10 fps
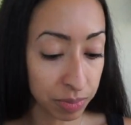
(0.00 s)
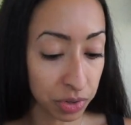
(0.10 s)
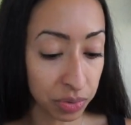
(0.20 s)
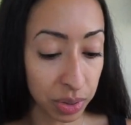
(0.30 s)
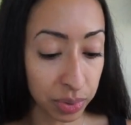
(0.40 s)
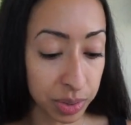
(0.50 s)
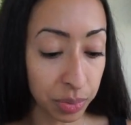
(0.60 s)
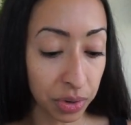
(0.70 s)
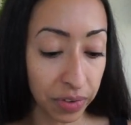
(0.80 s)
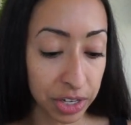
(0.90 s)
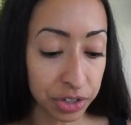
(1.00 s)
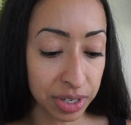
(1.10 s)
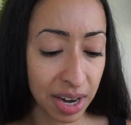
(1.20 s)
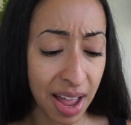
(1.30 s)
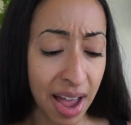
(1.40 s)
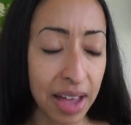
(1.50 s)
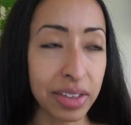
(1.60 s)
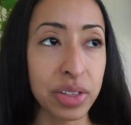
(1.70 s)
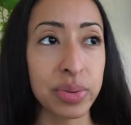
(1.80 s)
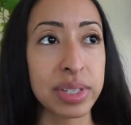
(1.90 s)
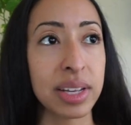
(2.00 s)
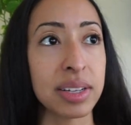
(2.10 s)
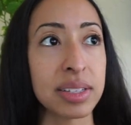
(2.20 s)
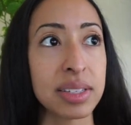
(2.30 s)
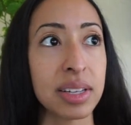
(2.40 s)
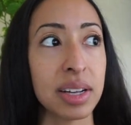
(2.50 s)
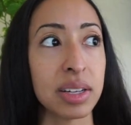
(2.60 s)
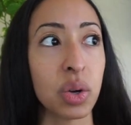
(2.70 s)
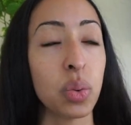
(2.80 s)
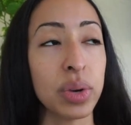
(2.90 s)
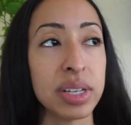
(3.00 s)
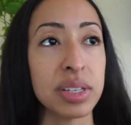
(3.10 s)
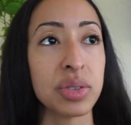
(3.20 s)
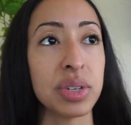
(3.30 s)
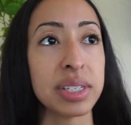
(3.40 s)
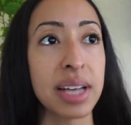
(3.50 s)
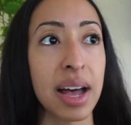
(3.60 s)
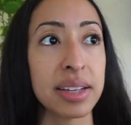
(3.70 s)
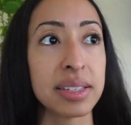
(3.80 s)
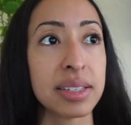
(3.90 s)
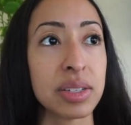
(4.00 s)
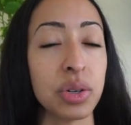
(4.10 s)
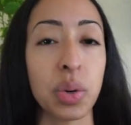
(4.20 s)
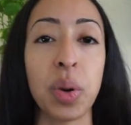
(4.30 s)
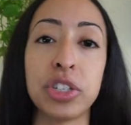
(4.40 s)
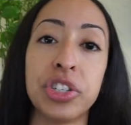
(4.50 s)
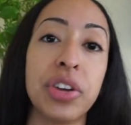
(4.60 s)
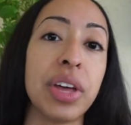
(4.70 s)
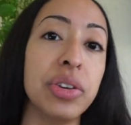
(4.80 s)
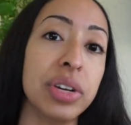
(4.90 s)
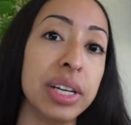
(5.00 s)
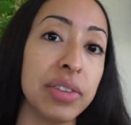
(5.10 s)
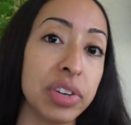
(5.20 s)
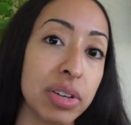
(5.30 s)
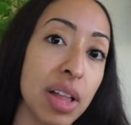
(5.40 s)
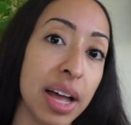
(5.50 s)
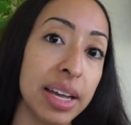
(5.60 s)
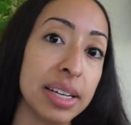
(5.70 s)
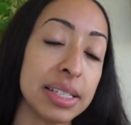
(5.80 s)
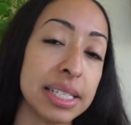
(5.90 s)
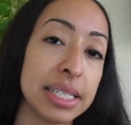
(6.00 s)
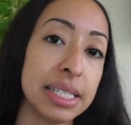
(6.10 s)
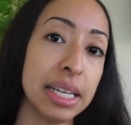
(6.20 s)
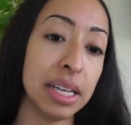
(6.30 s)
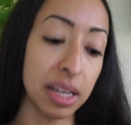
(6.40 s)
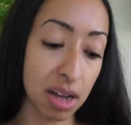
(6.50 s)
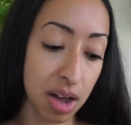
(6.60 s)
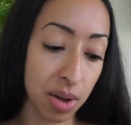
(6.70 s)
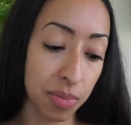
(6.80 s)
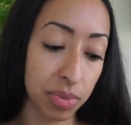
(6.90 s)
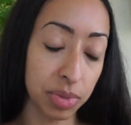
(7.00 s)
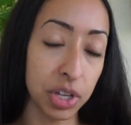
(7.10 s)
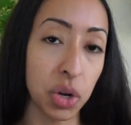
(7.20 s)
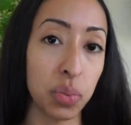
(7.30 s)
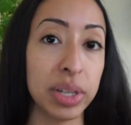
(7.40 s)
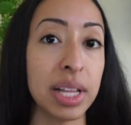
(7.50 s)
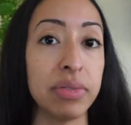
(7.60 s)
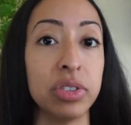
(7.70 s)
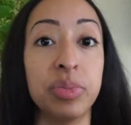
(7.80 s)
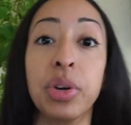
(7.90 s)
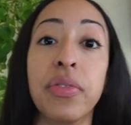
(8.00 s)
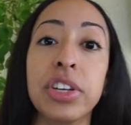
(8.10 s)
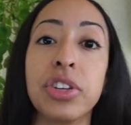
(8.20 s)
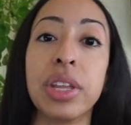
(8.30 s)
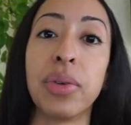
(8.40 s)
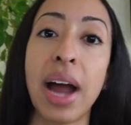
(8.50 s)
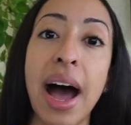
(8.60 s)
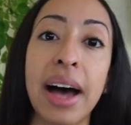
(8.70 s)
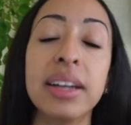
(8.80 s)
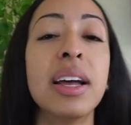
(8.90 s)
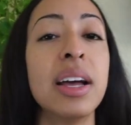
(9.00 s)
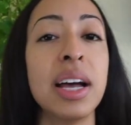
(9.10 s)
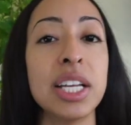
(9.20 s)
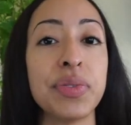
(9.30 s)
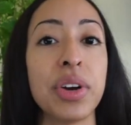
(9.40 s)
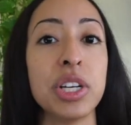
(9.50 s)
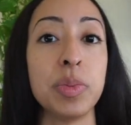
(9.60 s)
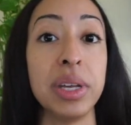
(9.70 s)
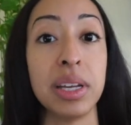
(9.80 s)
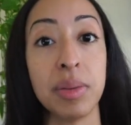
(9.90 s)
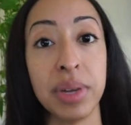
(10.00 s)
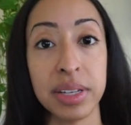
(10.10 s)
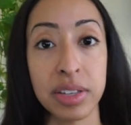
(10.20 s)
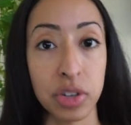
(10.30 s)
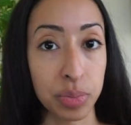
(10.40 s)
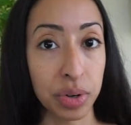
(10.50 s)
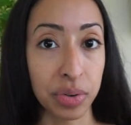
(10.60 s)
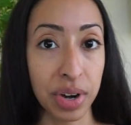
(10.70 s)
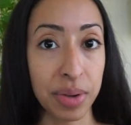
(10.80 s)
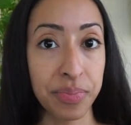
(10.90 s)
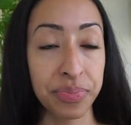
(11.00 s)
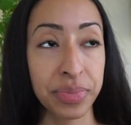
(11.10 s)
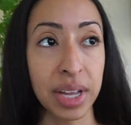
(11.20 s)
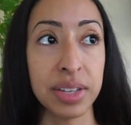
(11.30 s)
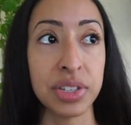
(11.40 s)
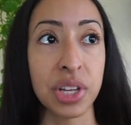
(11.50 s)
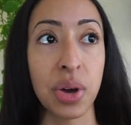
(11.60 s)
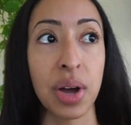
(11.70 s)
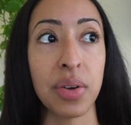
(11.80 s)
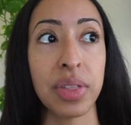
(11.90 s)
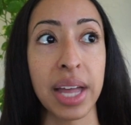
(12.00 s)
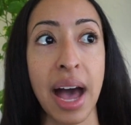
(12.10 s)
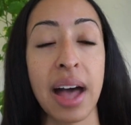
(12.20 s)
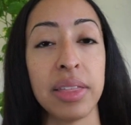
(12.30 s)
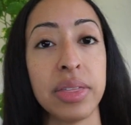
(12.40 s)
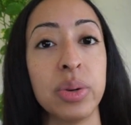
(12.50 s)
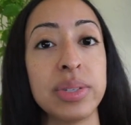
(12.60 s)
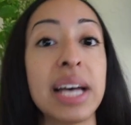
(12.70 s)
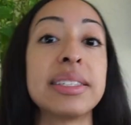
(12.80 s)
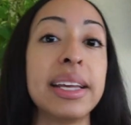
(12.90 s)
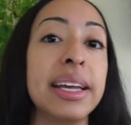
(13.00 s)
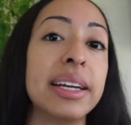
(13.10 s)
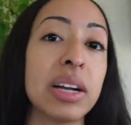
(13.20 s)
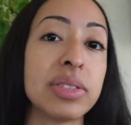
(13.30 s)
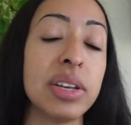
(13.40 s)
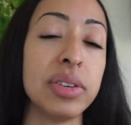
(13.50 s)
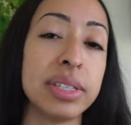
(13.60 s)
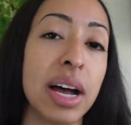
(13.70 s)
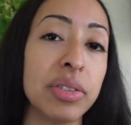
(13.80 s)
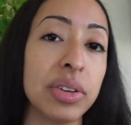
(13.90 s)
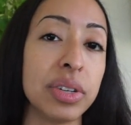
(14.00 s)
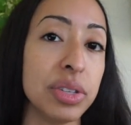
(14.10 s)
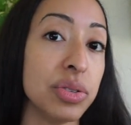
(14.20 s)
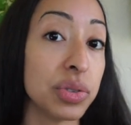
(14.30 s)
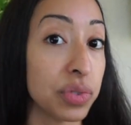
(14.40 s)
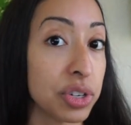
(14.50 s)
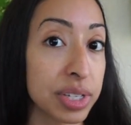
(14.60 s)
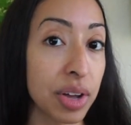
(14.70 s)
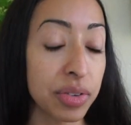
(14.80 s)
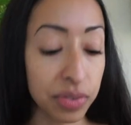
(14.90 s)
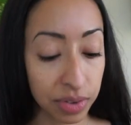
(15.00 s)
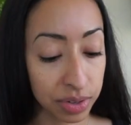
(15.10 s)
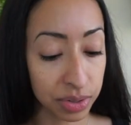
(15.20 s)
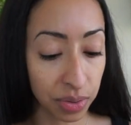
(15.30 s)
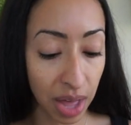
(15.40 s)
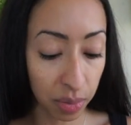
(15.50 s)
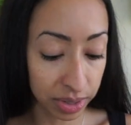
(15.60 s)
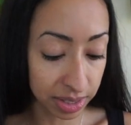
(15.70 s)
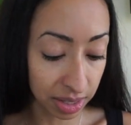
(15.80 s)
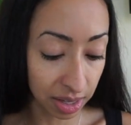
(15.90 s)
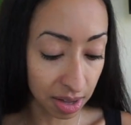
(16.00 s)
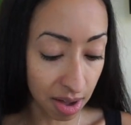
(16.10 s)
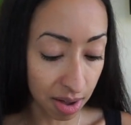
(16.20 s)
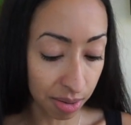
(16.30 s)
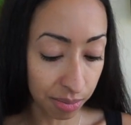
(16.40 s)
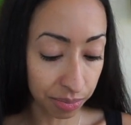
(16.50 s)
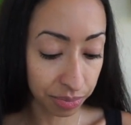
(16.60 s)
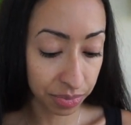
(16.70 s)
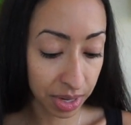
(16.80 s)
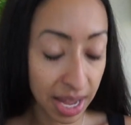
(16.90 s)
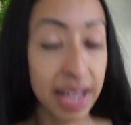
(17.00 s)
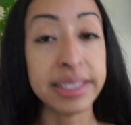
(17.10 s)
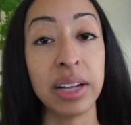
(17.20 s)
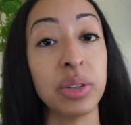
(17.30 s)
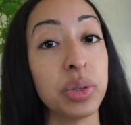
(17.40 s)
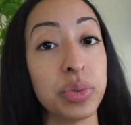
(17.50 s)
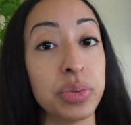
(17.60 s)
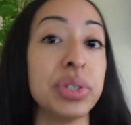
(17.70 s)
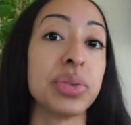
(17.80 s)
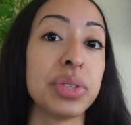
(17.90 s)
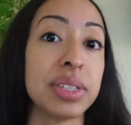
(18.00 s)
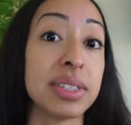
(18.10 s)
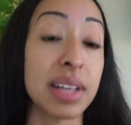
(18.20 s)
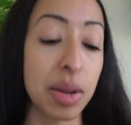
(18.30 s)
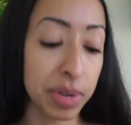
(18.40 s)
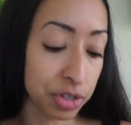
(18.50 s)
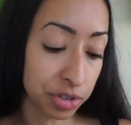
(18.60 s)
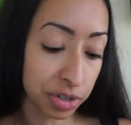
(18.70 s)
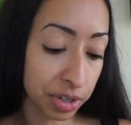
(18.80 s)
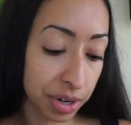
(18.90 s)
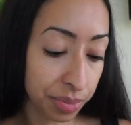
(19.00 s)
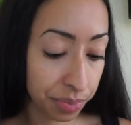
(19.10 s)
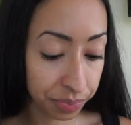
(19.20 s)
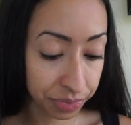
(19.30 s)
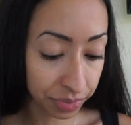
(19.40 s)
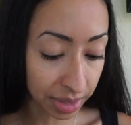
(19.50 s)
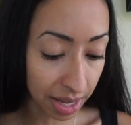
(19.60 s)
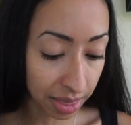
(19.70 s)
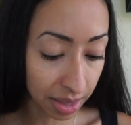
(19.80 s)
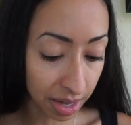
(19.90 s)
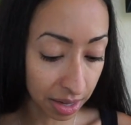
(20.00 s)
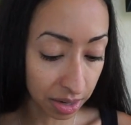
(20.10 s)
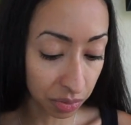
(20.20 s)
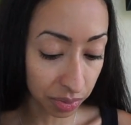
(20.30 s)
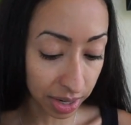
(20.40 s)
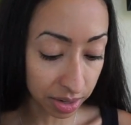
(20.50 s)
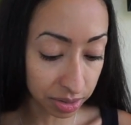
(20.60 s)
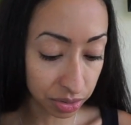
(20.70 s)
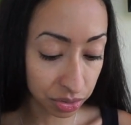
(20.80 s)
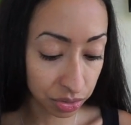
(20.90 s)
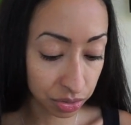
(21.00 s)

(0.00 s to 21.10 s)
3 was motivation. I think there was a quiz or a test or a questionnaire that you could give your client to see what level of motivation they were at as far as being committed to their program. And so they had those as handouts that you could download and use for yourself. So that was the downloadable resources that I mentioned earlier. And then what else?